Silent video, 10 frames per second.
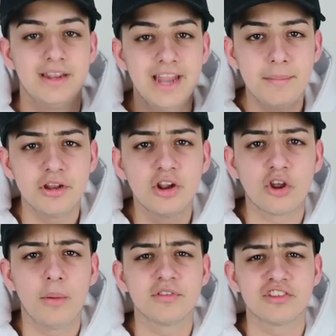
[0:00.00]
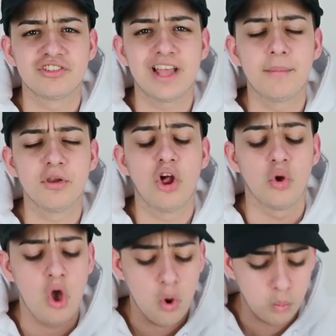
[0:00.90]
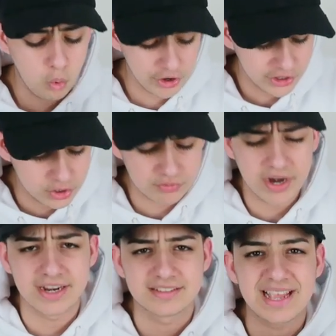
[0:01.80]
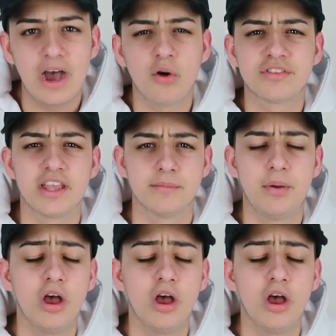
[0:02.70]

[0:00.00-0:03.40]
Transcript: Let me know in the comment section down below what you'd rate this out of 10.